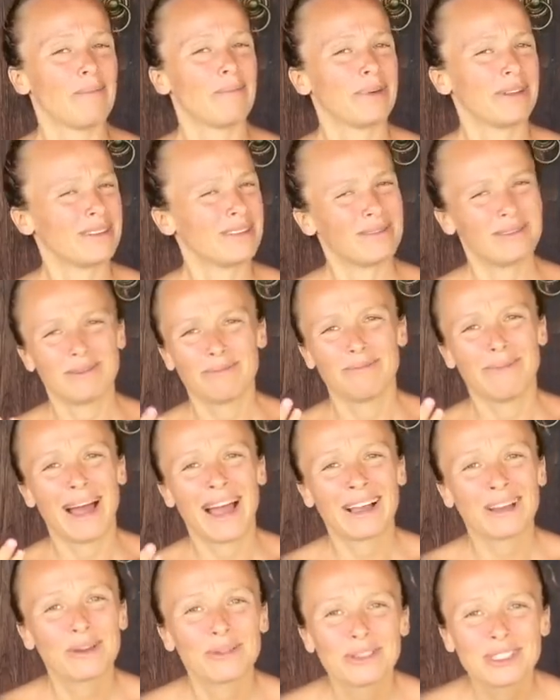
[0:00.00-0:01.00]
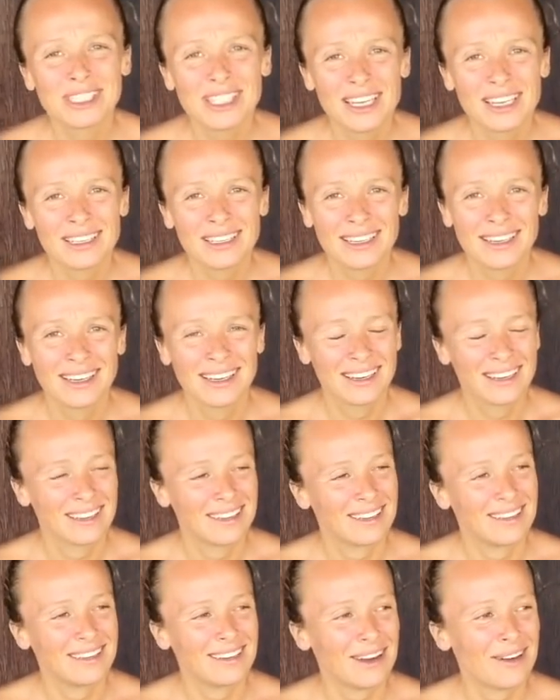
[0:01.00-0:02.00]
but mangosteen.
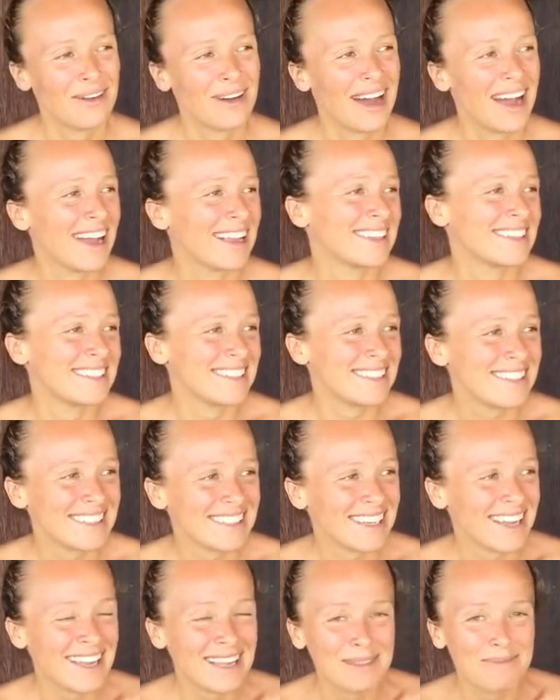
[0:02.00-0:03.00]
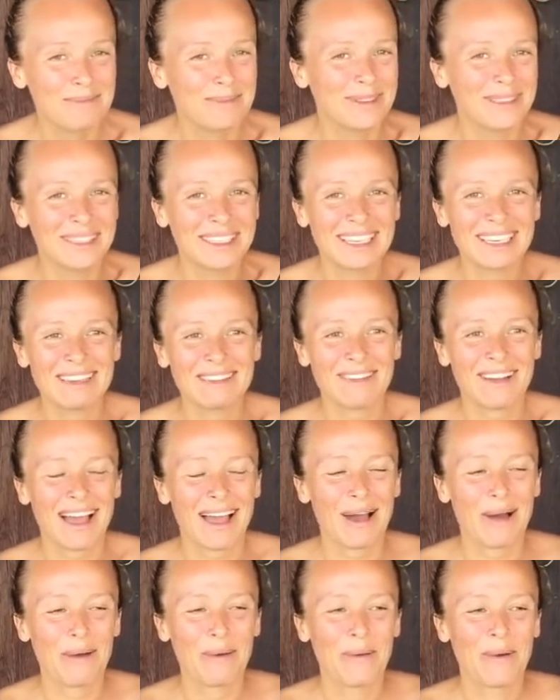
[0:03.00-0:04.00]
You know, I just can't believe
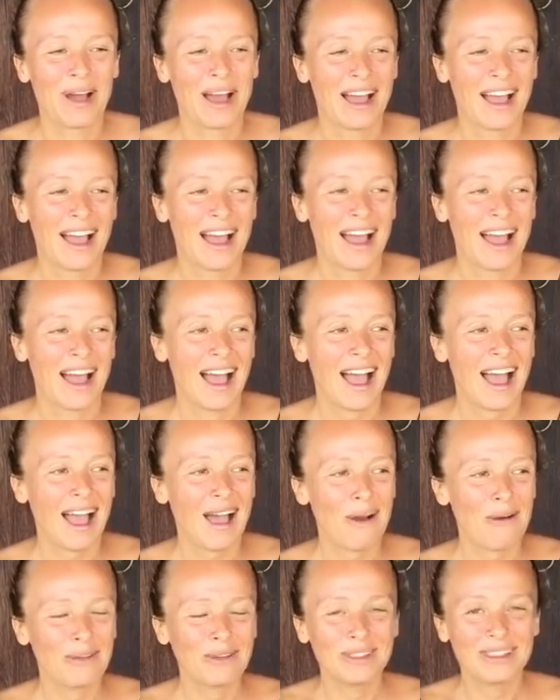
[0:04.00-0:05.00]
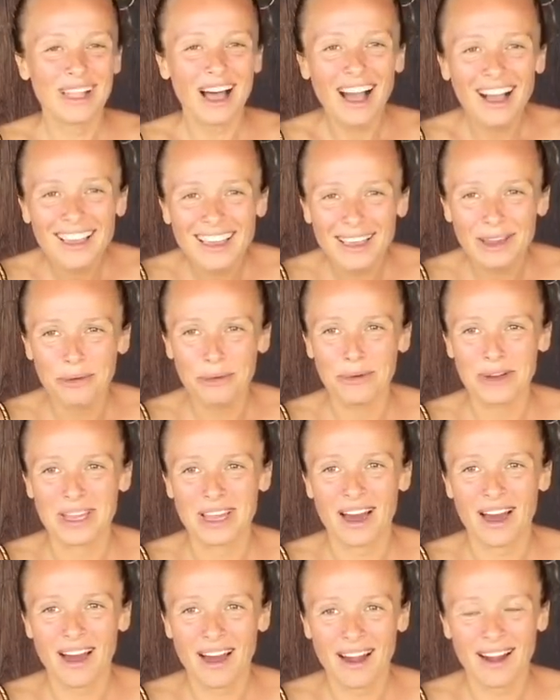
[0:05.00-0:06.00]
how how lucky
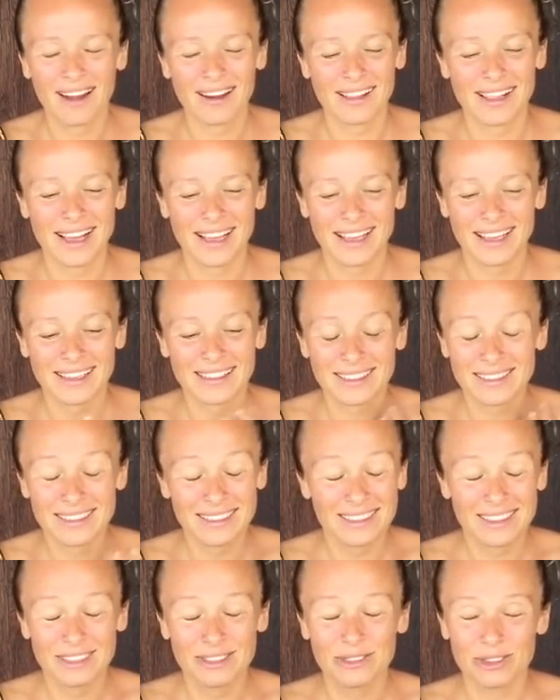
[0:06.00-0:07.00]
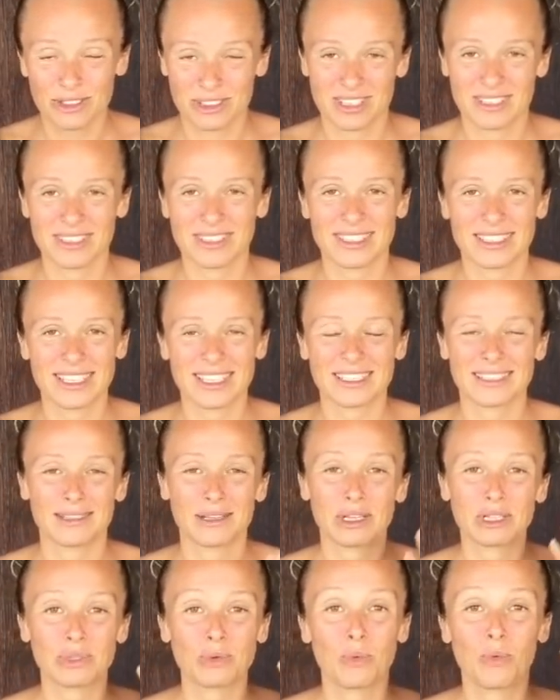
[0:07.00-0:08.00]
we are like the durian season
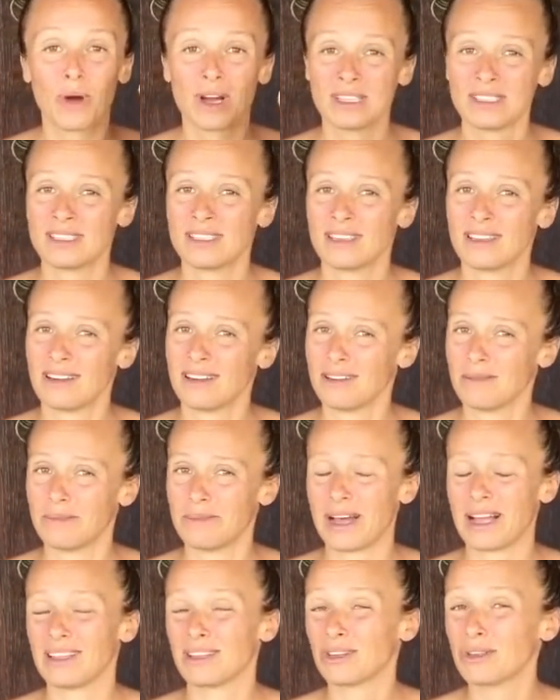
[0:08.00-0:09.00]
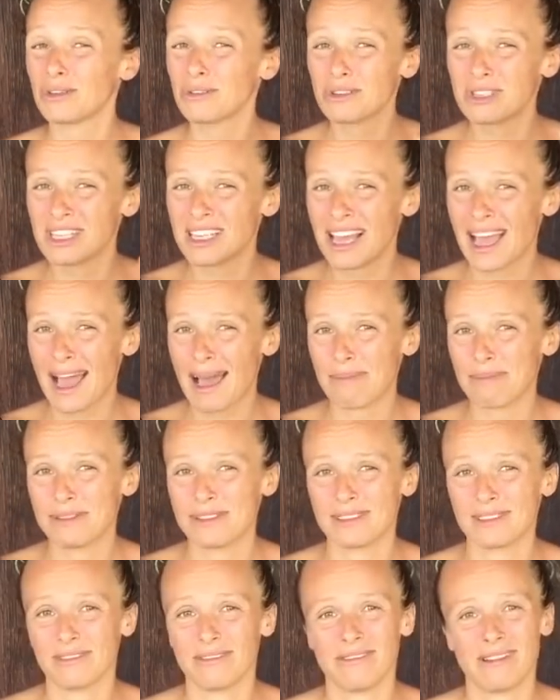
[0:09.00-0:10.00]
is once a year in Bali it usually
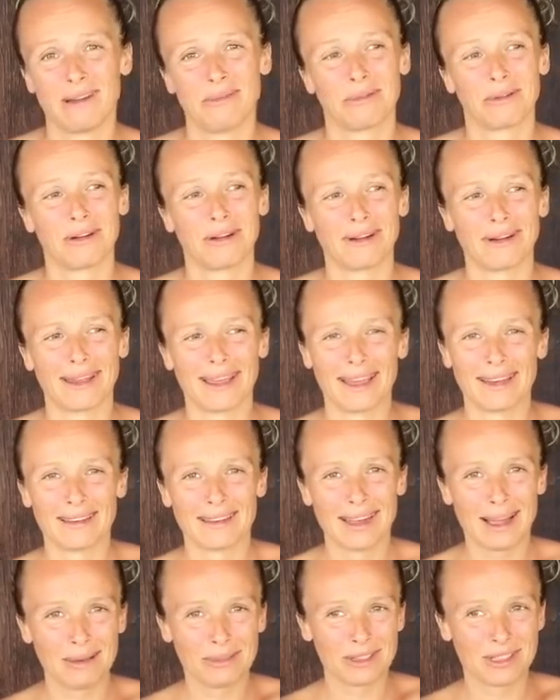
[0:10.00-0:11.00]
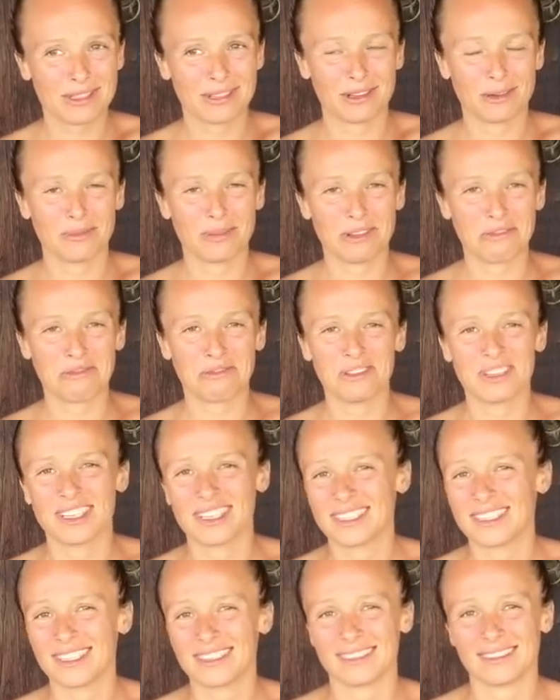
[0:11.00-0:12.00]
happens in February and now there's going to be a freak
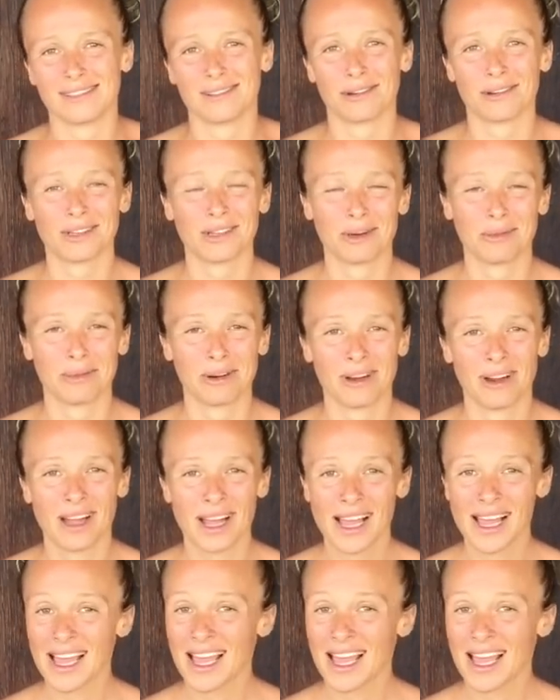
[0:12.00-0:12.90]
season in October